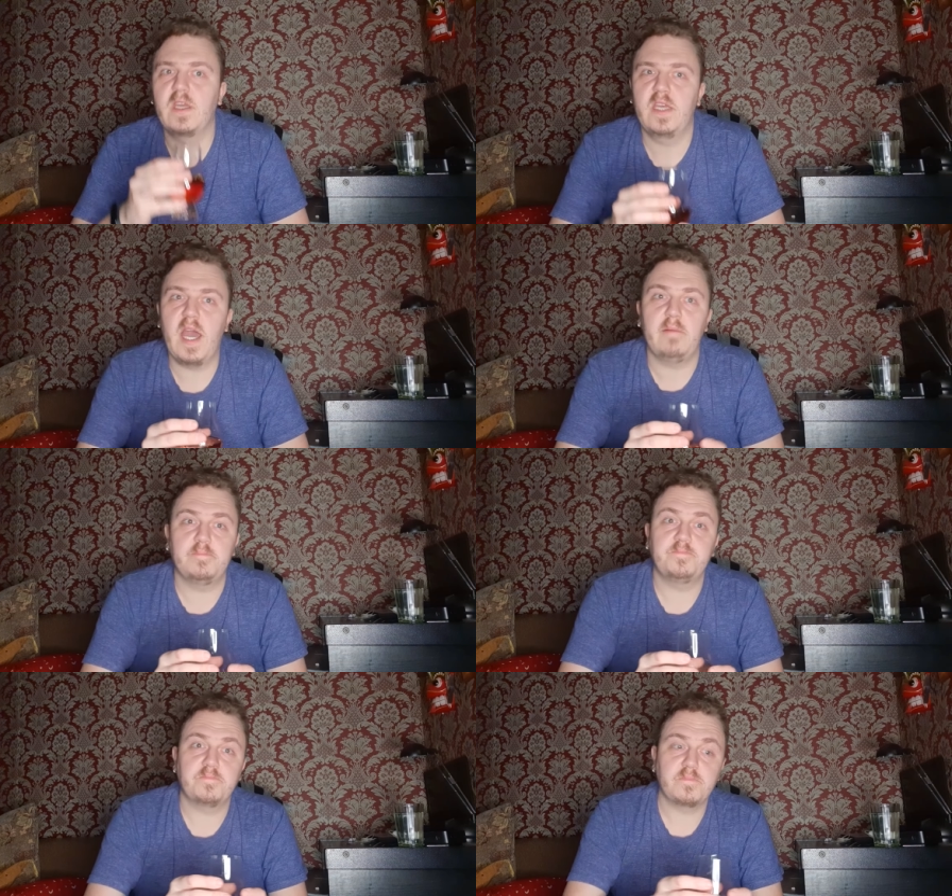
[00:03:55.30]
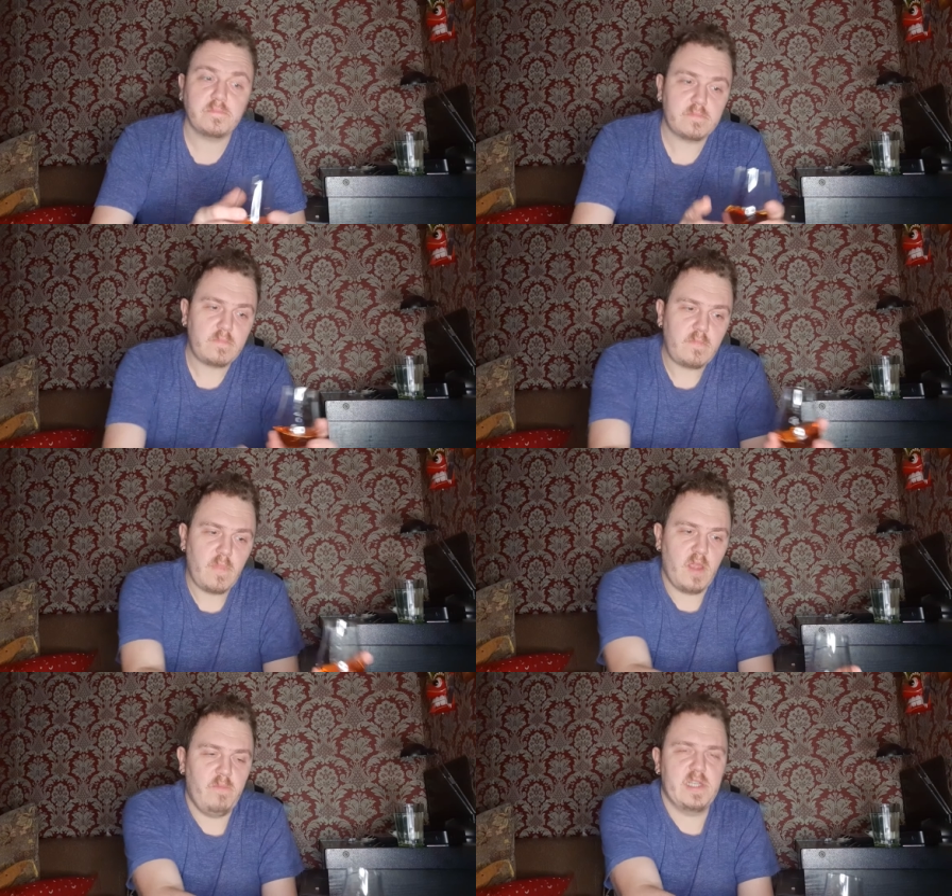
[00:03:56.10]
Yeah
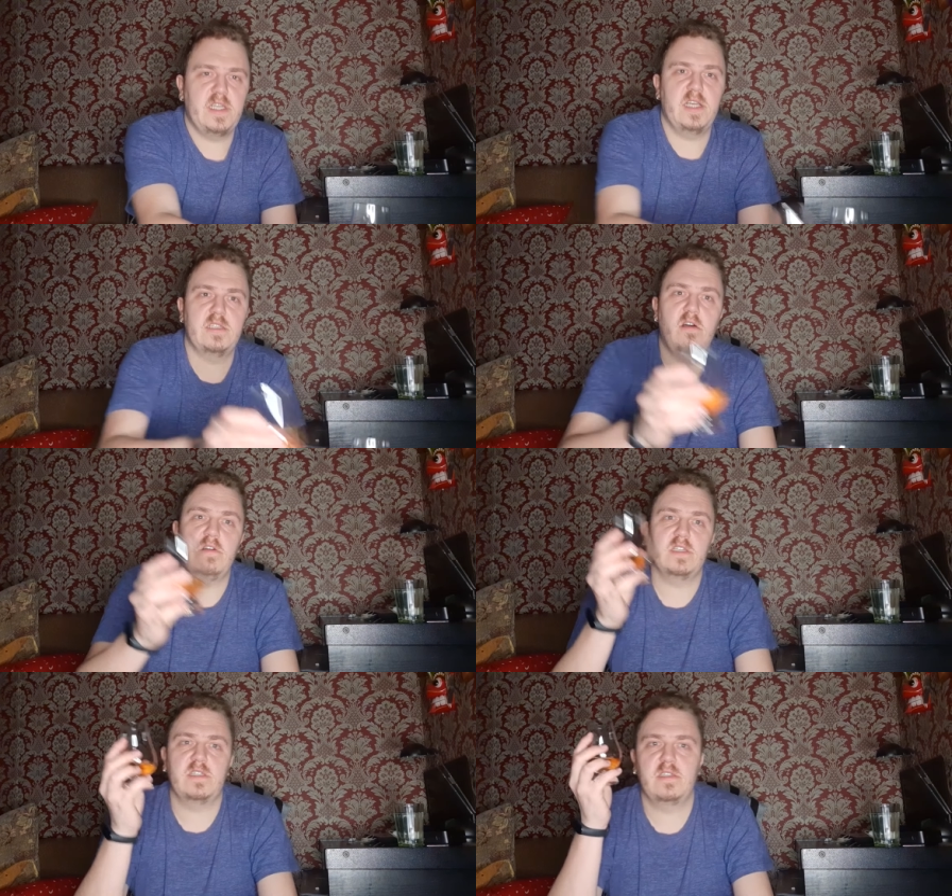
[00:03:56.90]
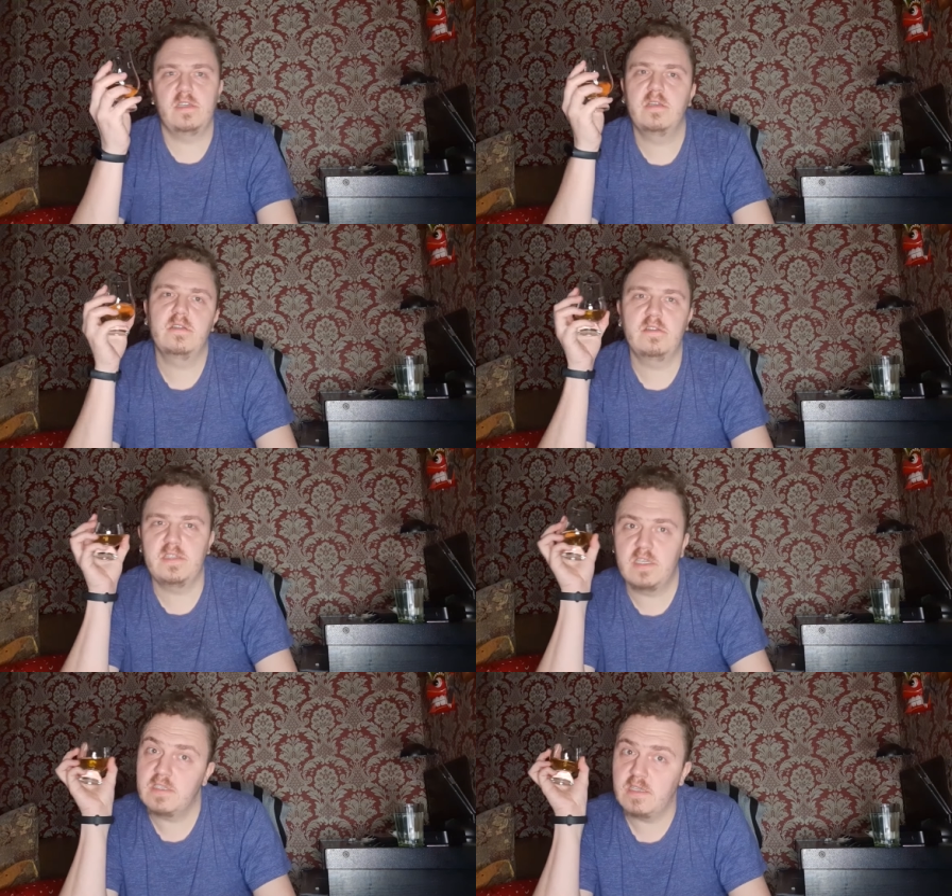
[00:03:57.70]
but as long as
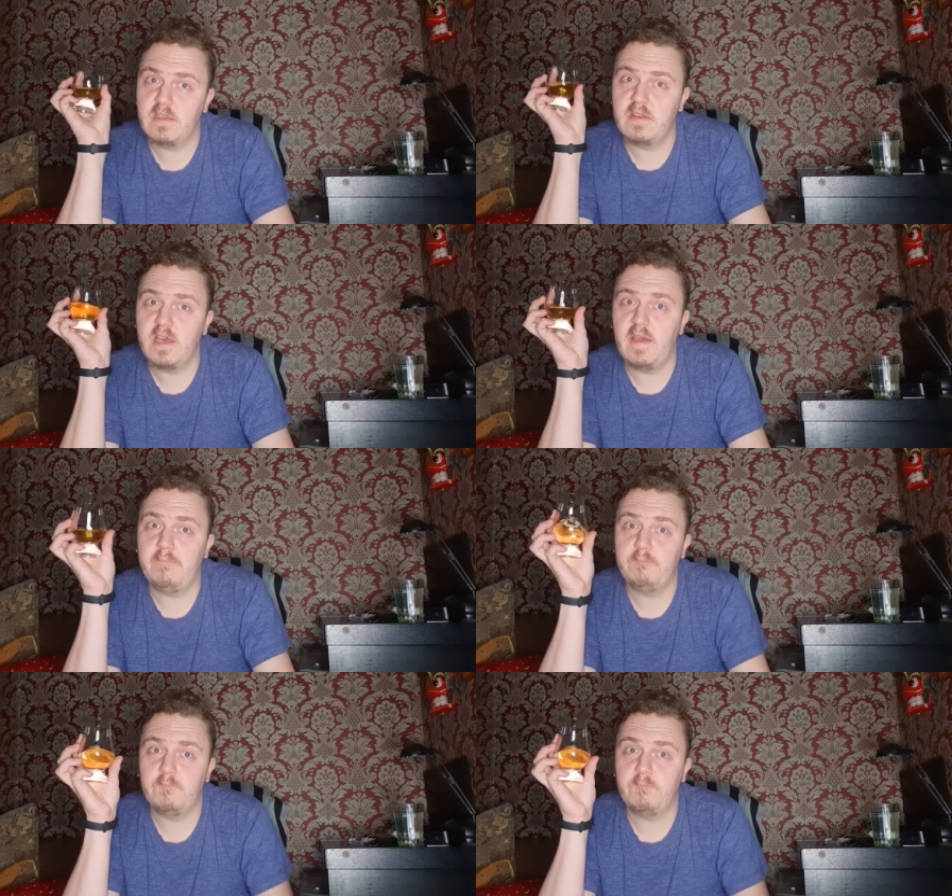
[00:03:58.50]
this is the